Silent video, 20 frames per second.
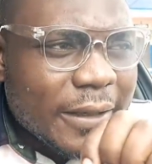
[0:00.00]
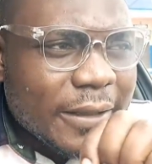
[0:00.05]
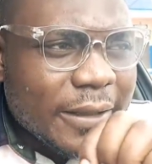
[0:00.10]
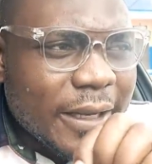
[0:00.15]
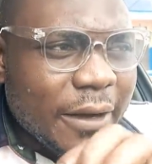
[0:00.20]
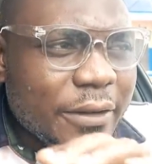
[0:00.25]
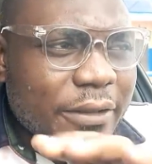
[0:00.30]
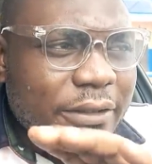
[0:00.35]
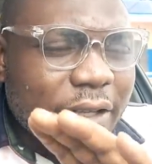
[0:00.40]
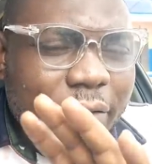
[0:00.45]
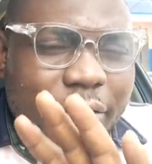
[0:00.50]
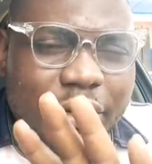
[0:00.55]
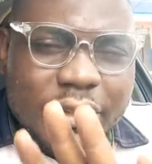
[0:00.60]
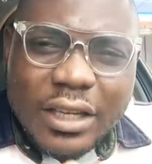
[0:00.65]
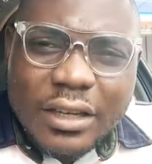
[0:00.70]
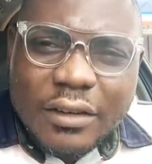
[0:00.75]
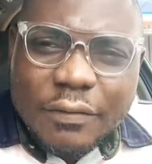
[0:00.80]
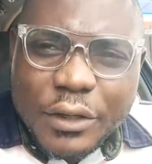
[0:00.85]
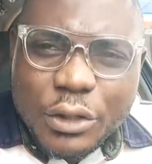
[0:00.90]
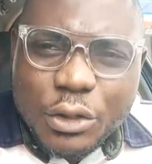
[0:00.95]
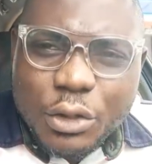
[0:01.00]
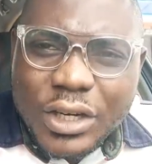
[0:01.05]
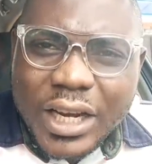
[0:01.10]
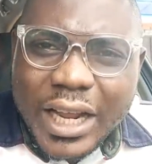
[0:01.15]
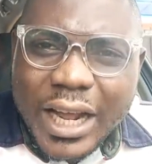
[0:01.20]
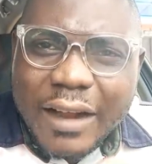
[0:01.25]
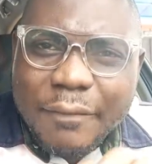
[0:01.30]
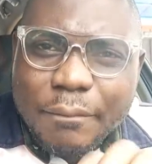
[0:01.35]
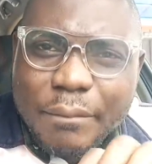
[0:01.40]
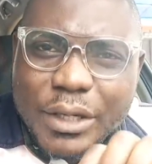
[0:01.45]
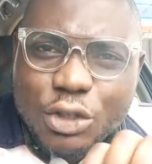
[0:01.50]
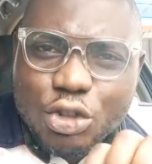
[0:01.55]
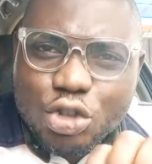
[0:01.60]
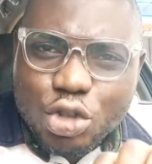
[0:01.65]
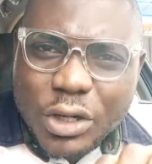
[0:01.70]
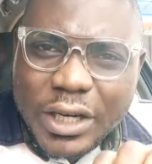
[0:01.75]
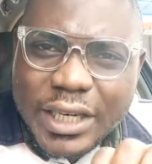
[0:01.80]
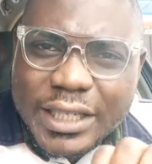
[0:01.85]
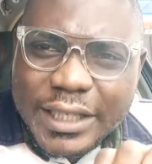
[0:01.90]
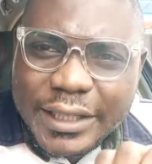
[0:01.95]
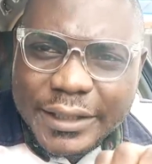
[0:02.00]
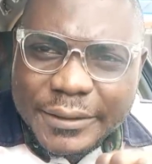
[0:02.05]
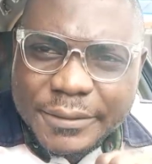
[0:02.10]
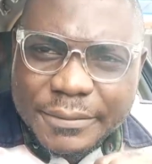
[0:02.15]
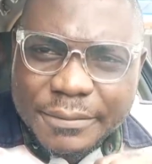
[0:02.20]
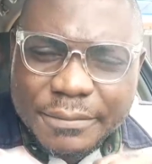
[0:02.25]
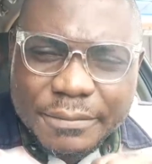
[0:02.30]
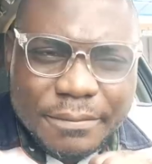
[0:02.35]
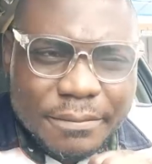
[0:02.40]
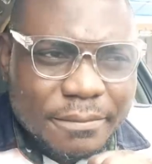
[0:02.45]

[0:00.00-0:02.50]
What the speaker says: There is a recent video that have been trending